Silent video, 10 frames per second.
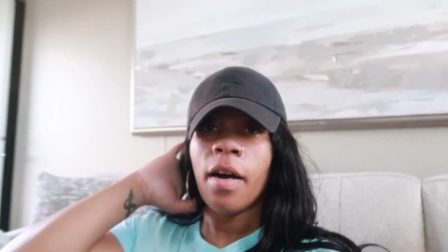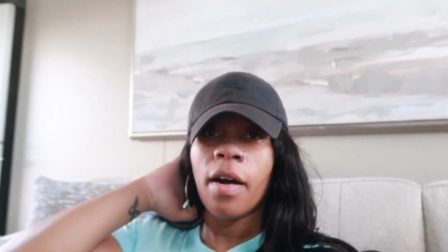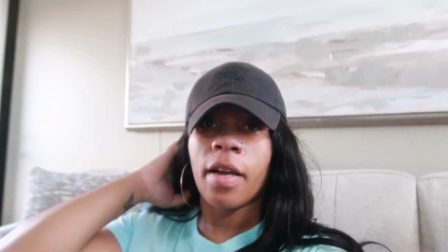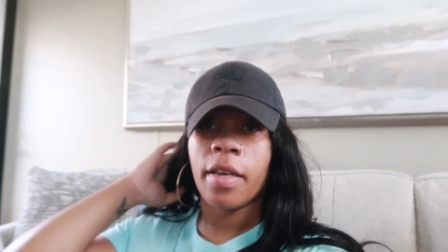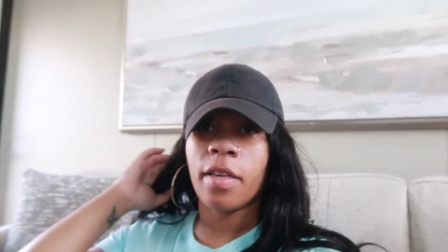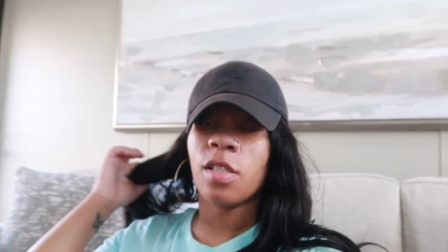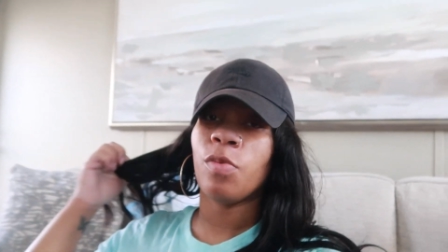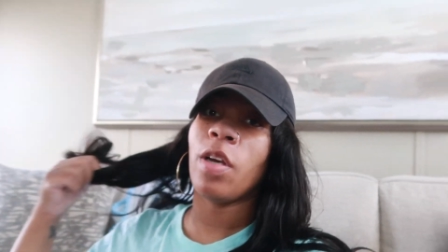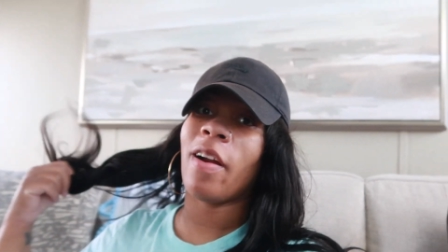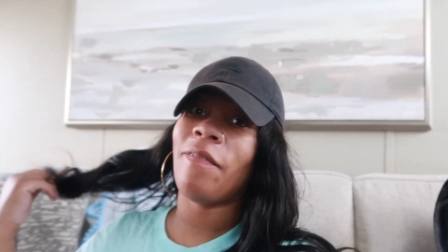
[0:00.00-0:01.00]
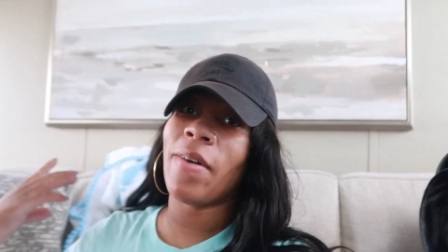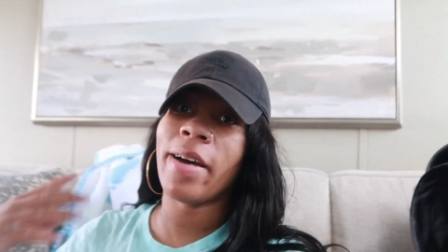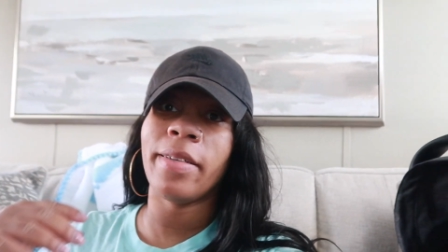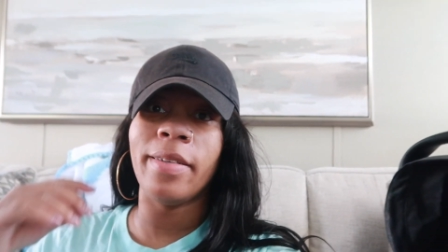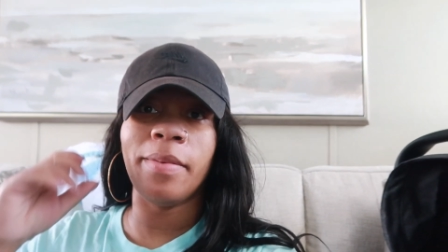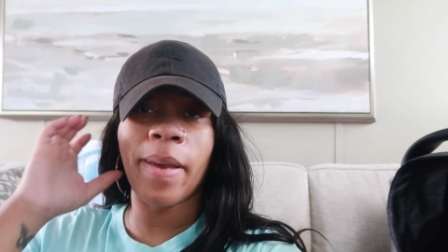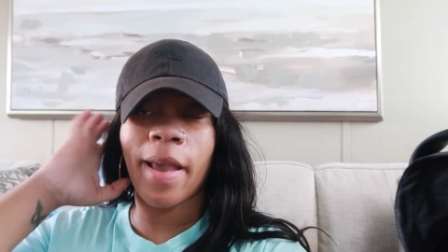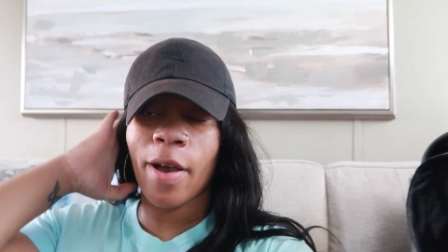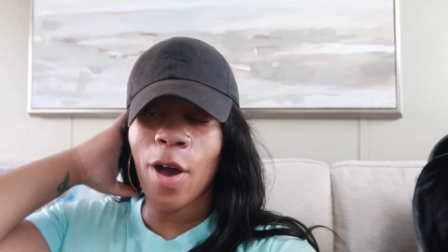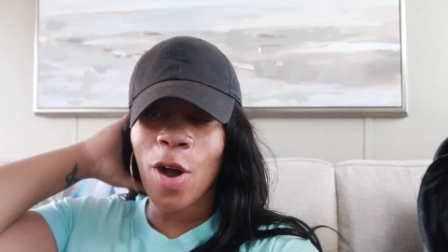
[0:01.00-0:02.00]
Okay, y'all, so we are finally
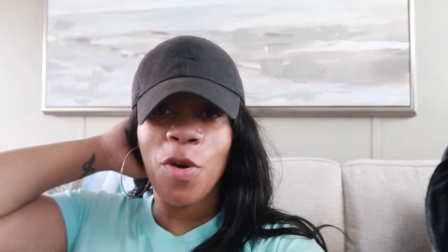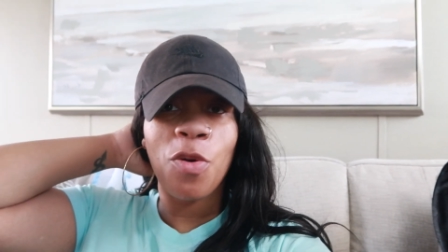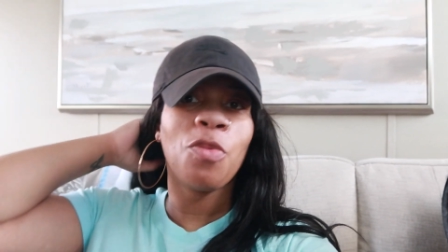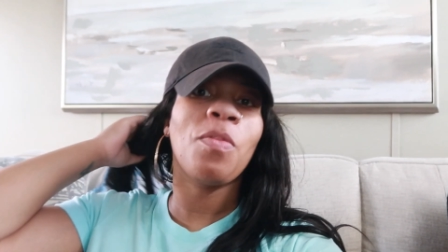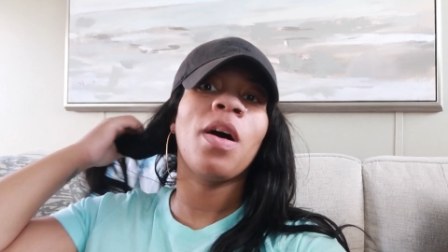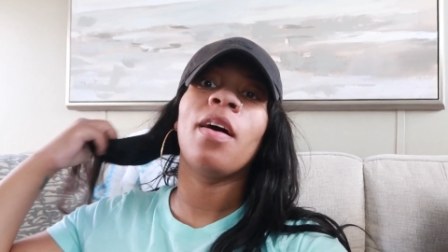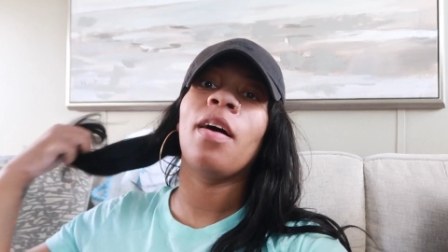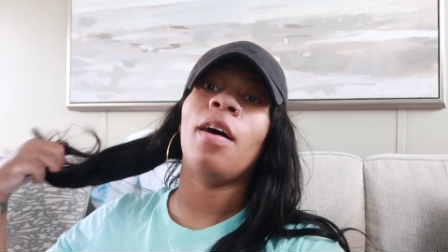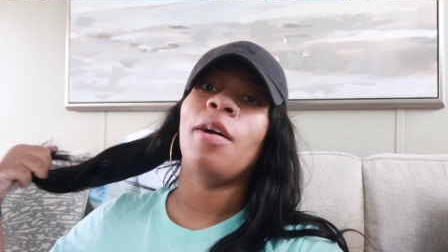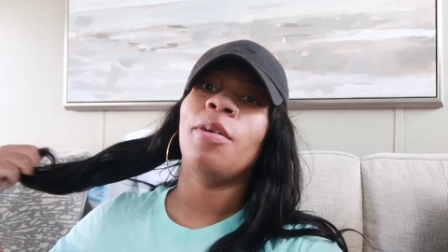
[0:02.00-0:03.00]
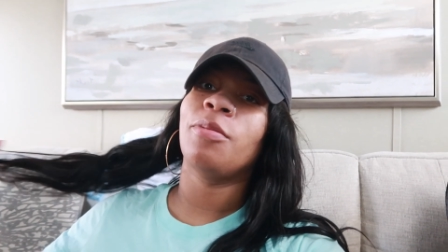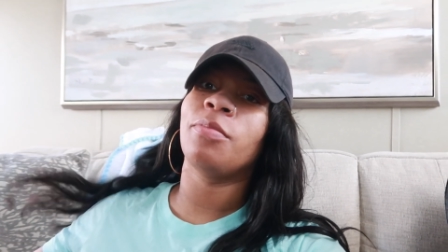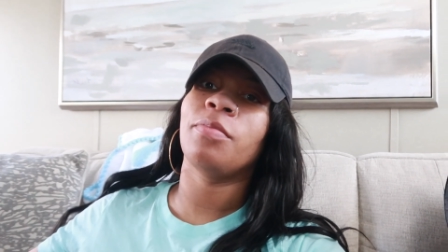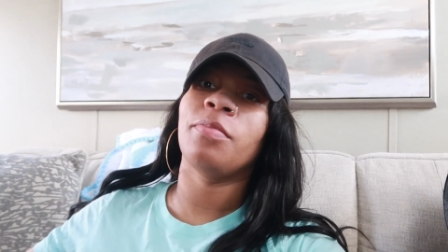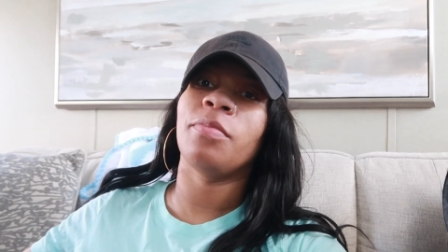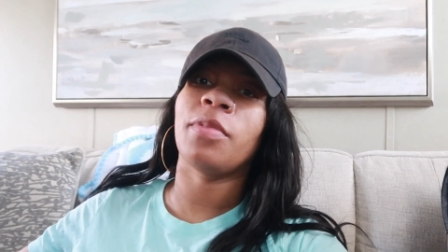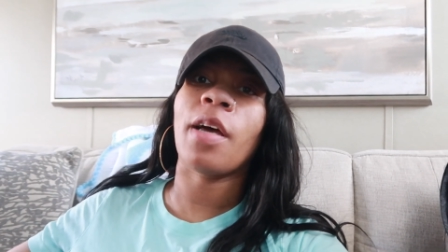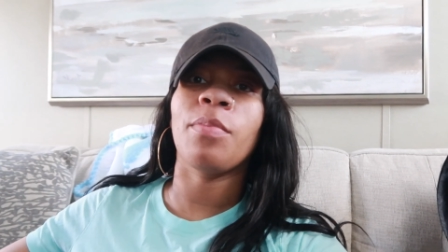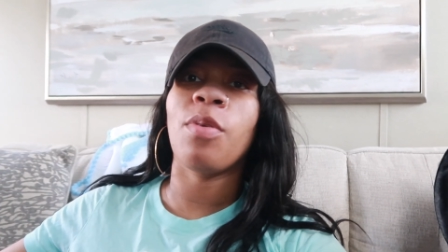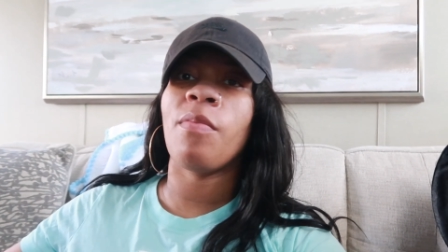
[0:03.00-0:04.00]
back home. Um,
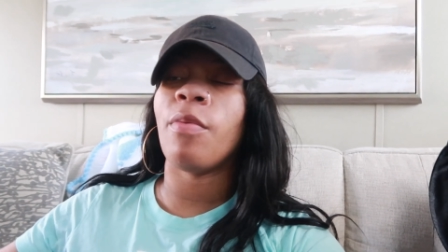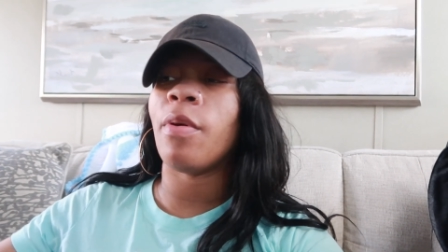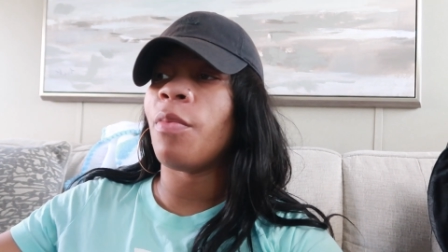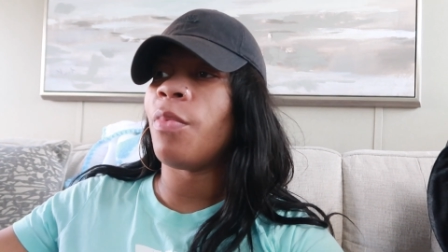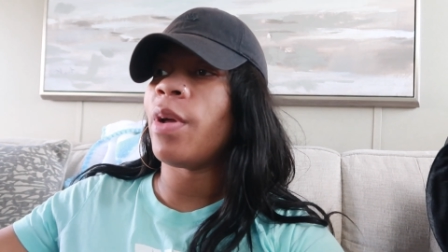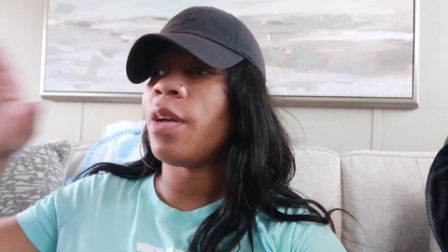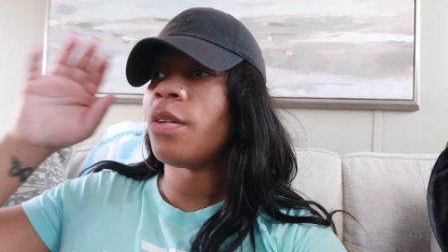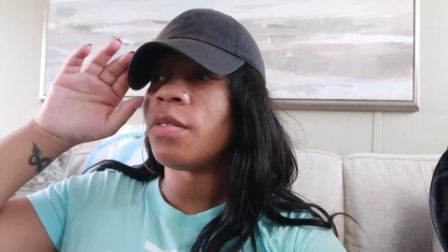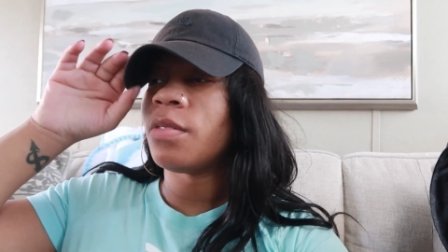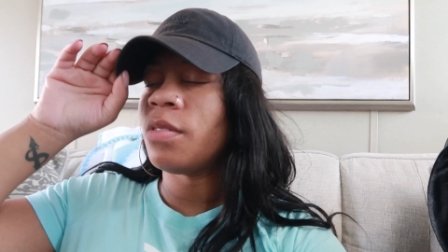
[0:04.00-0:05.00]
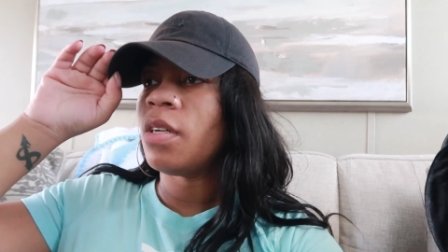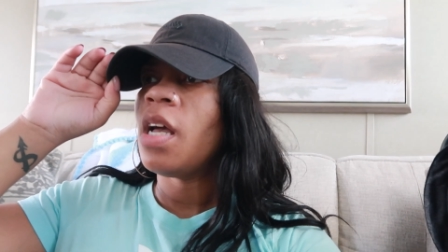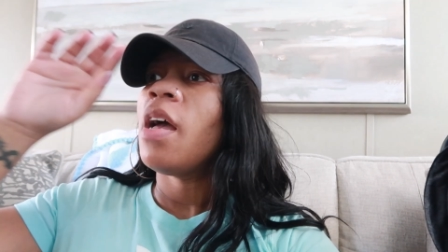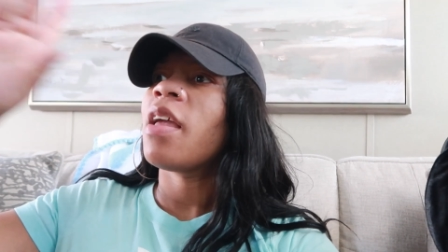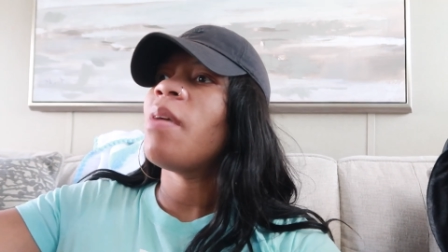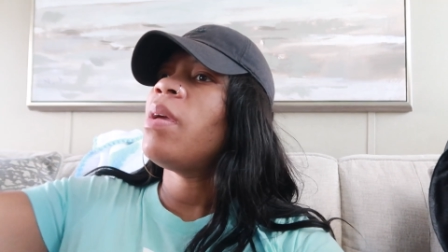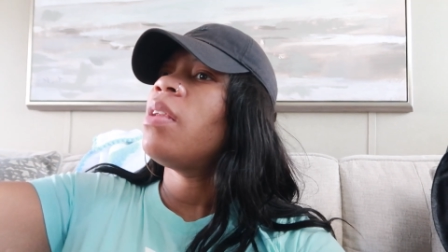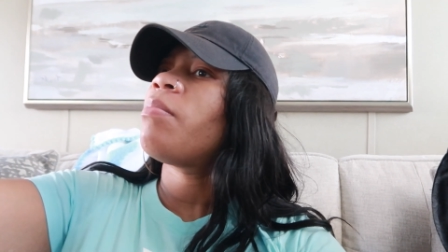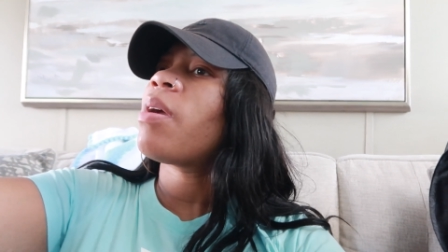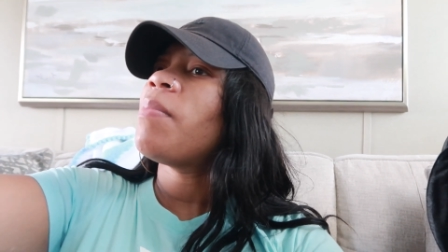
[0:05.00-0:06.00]
that appointment went well. Give me
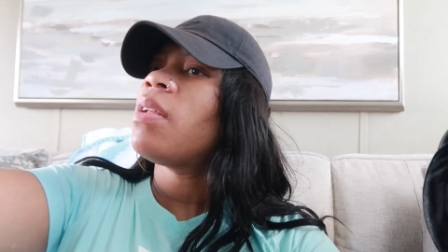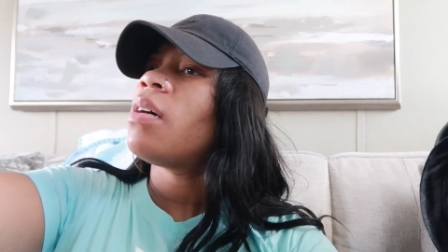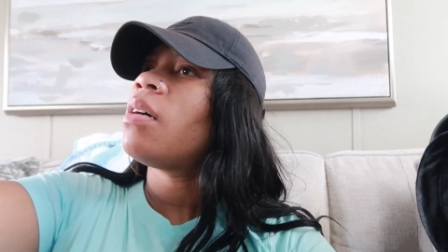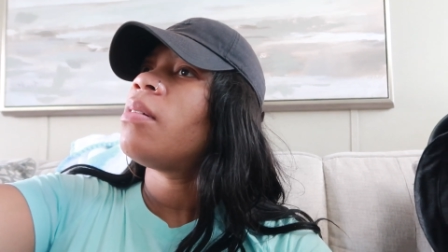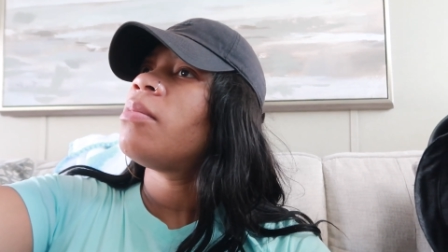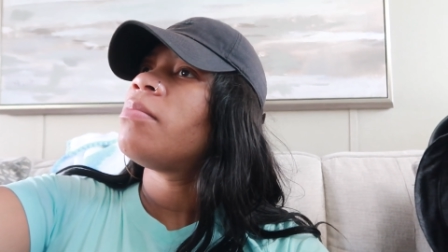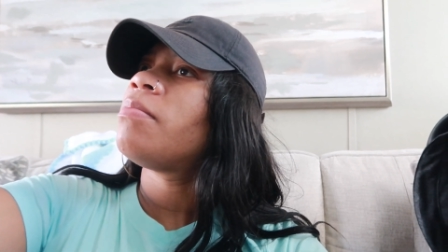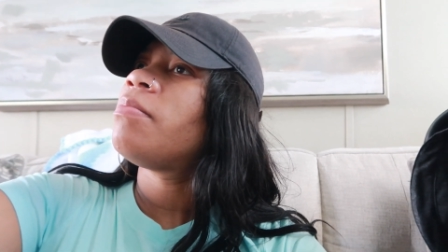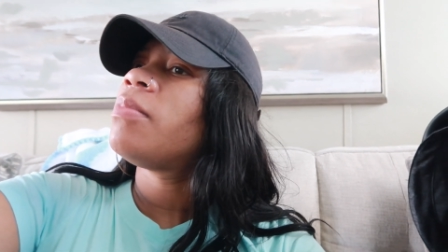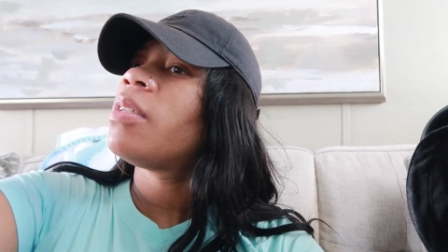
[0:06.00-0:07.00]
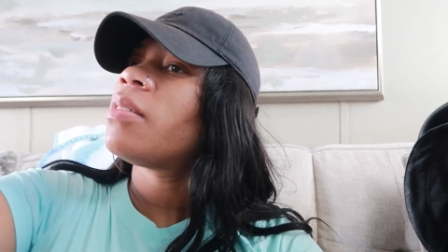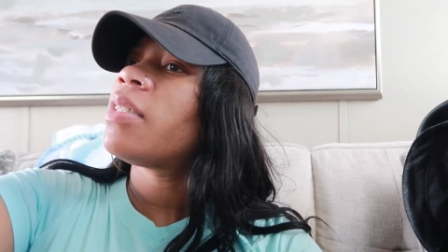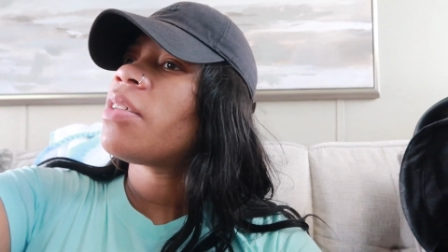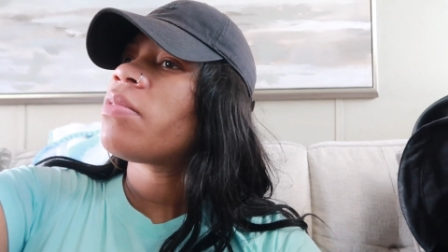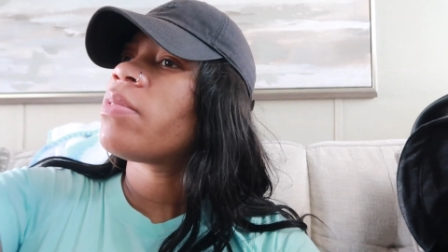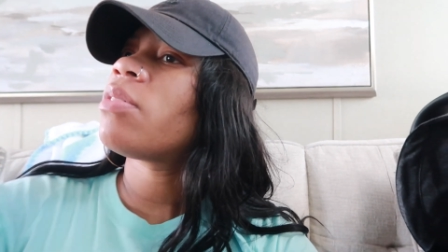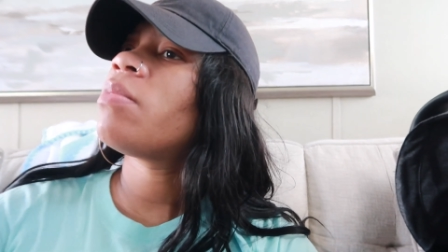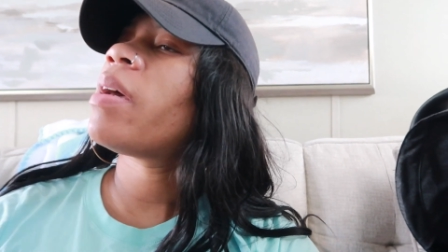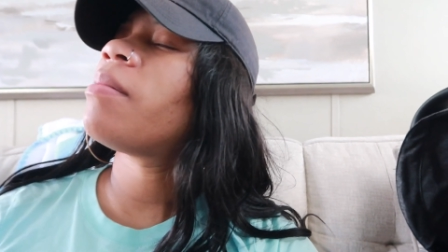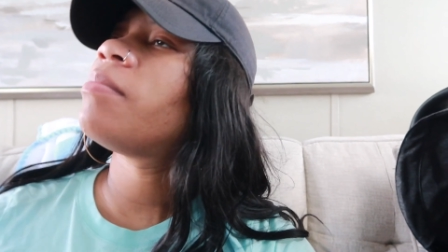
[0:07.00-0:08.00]
the, bring me the, um, the accessories too,
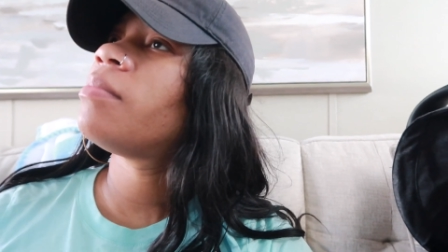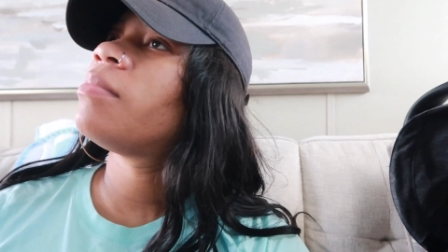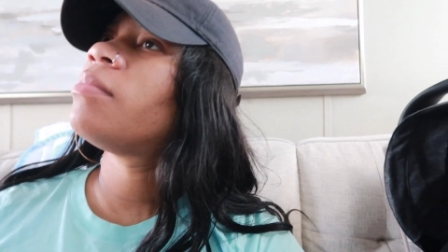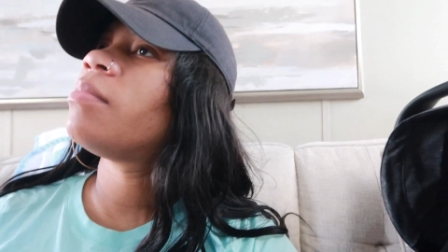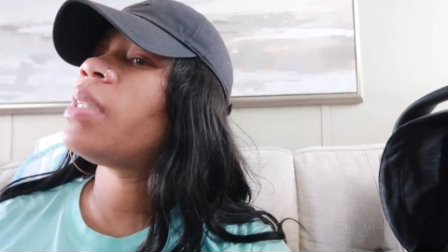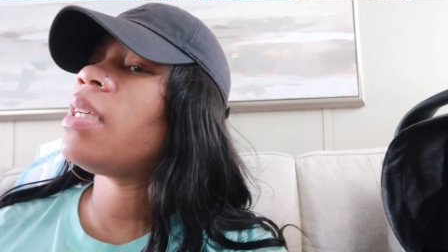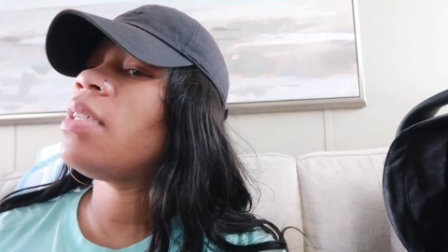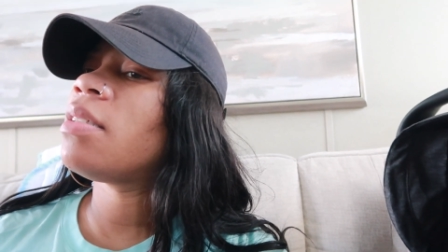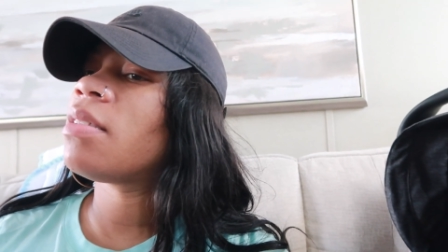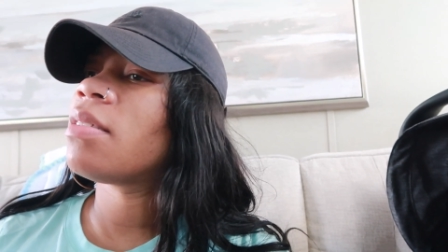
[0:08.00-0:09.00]
babe, please.